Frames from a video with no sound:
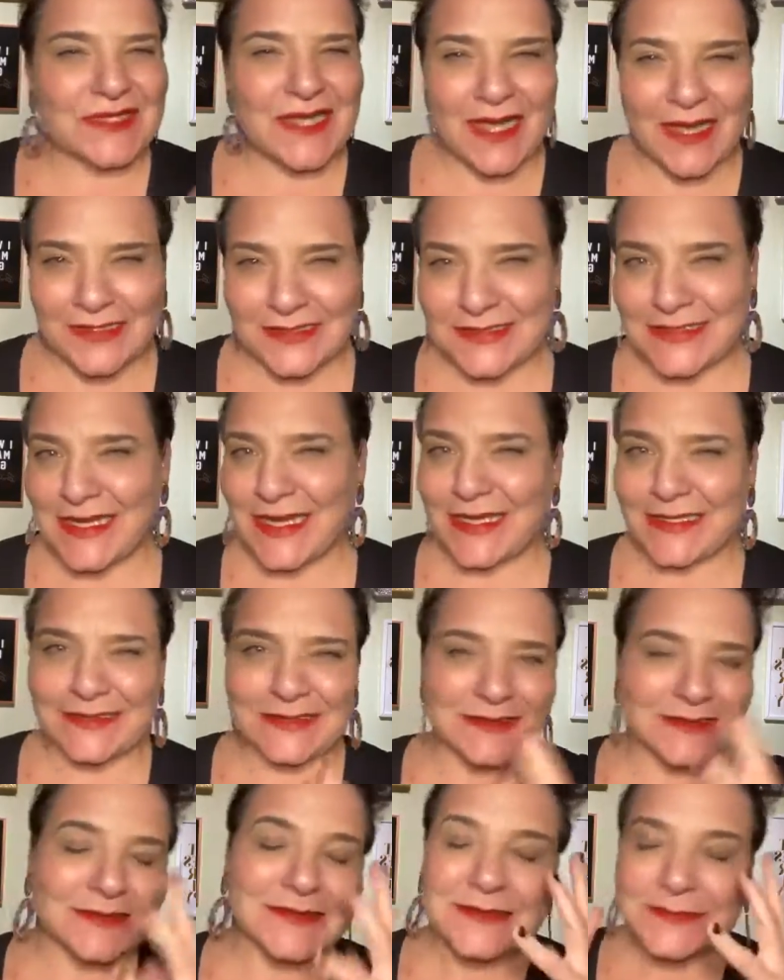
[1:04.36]
heart
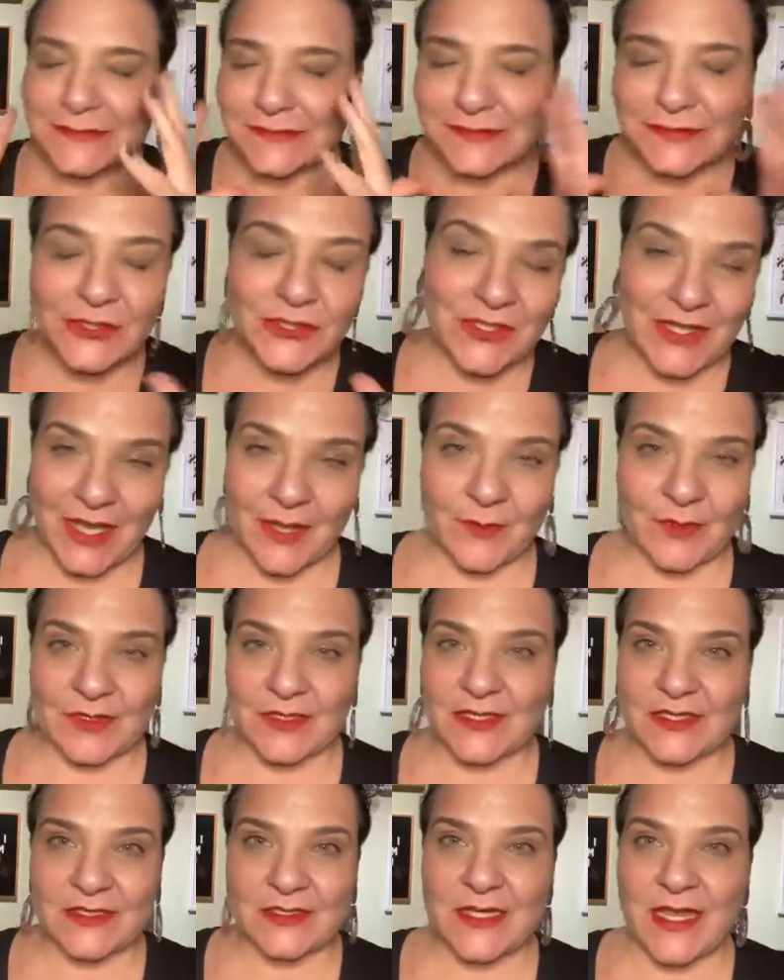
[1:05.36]
attacks, you name it,
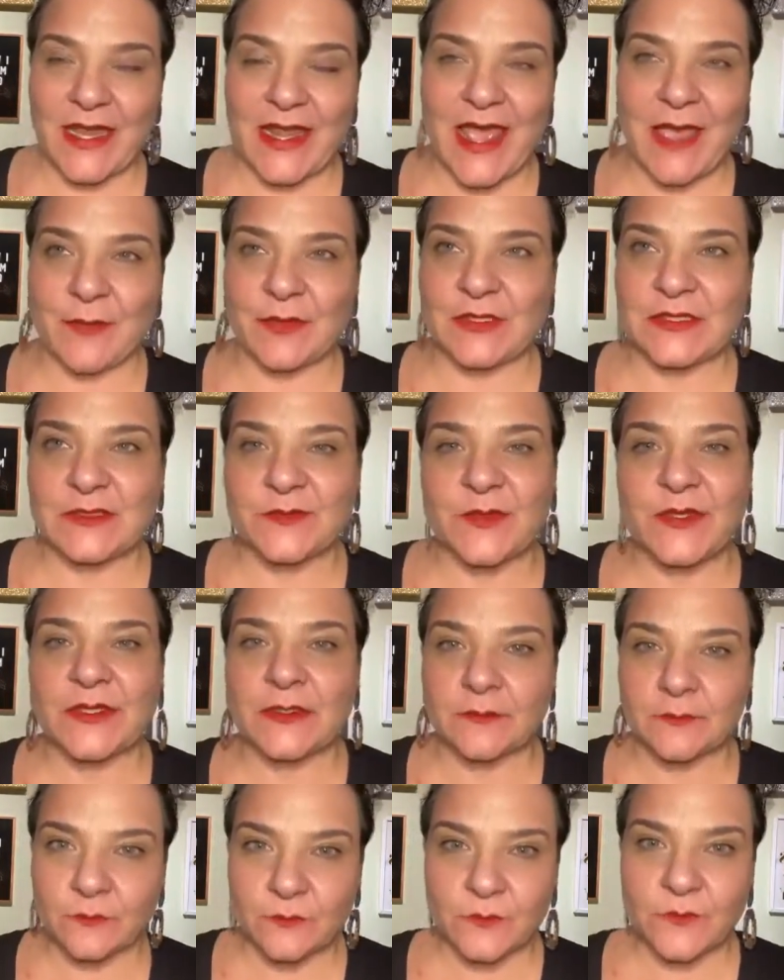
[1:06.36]
had happened,
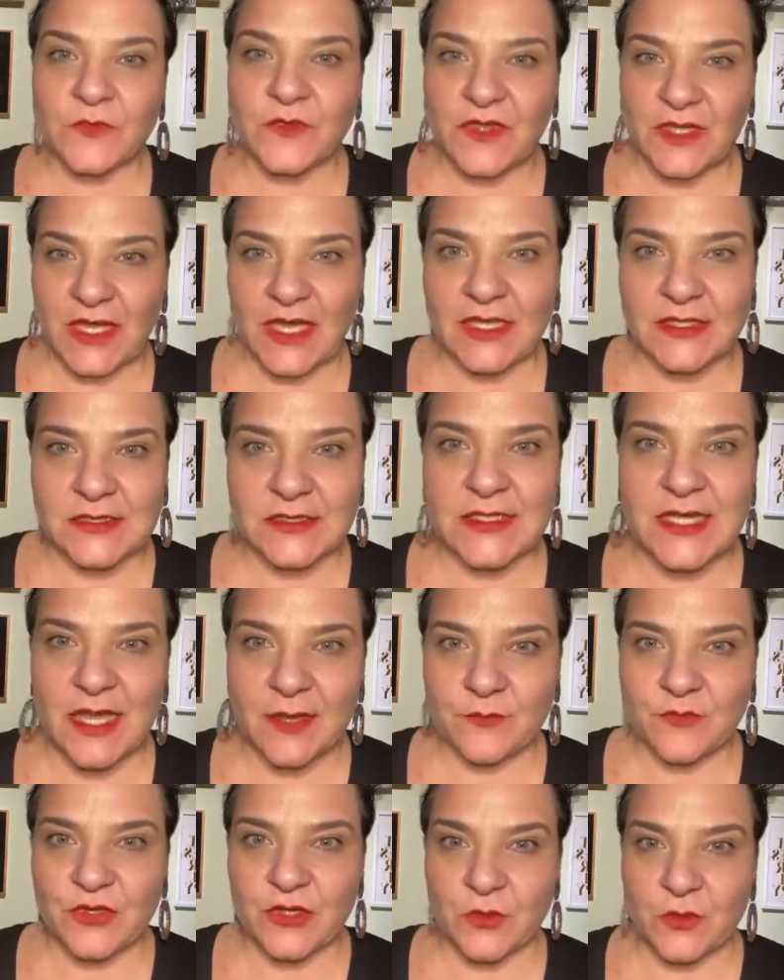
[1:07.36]
but the end
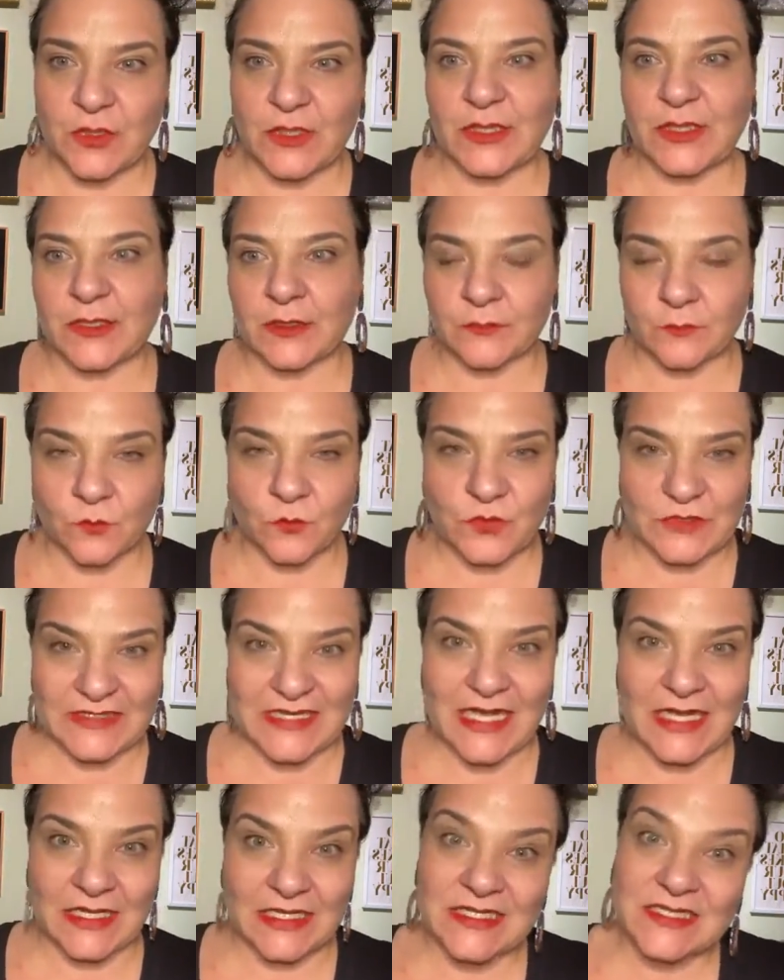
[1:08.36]
came pretty quickly and was
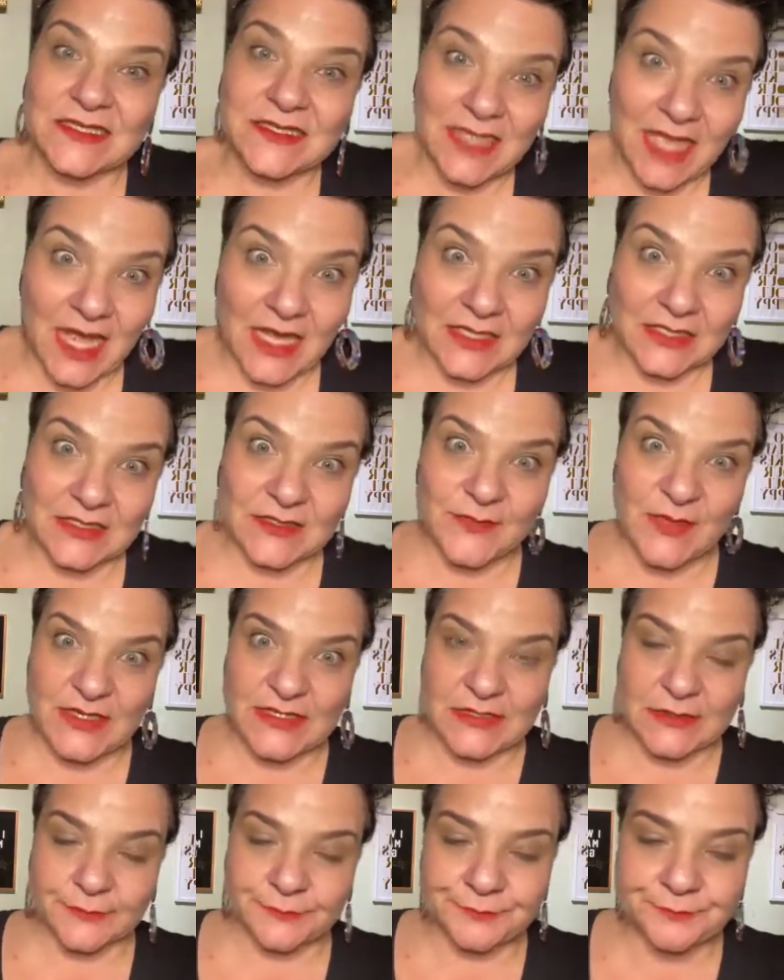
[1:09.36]
une
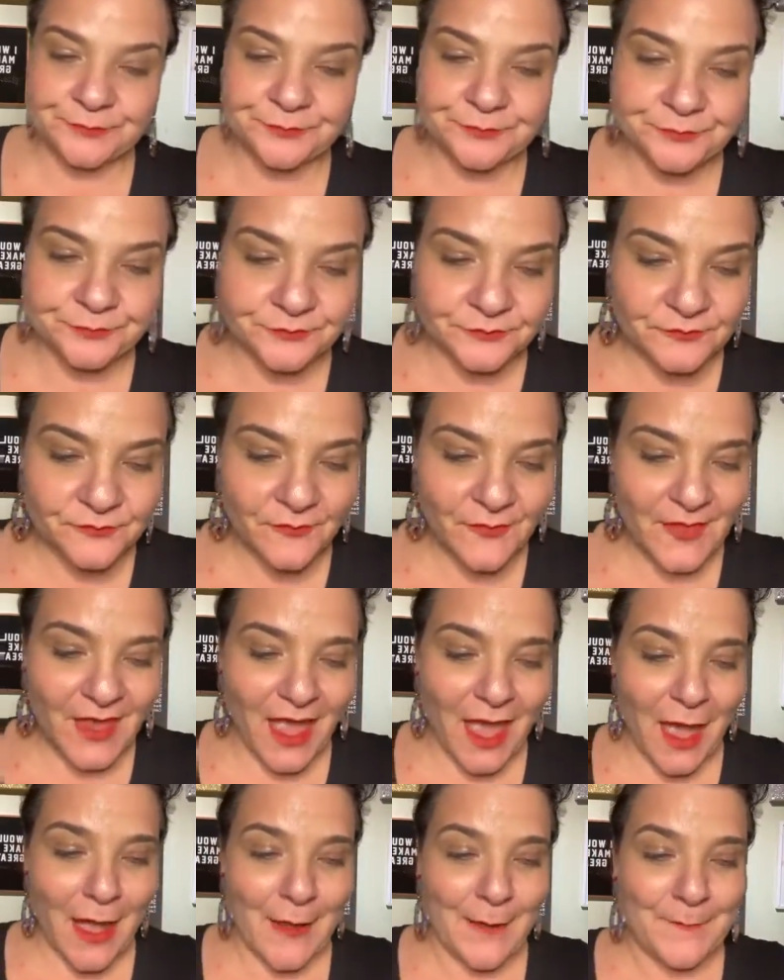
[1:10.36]
unexpected.
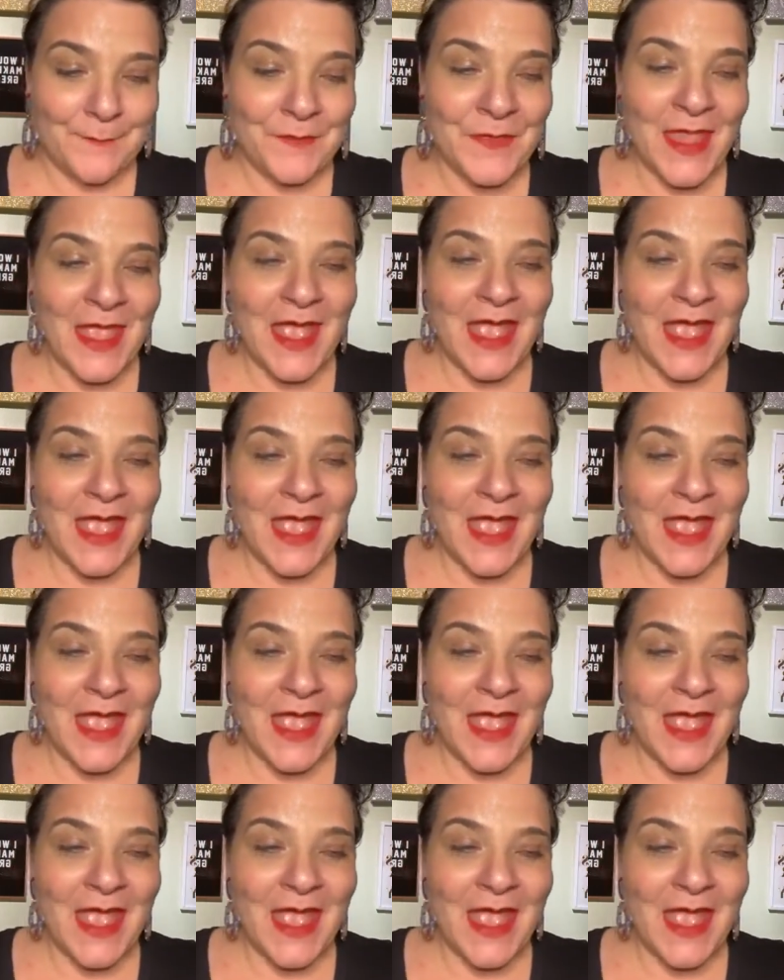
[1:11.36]
Um,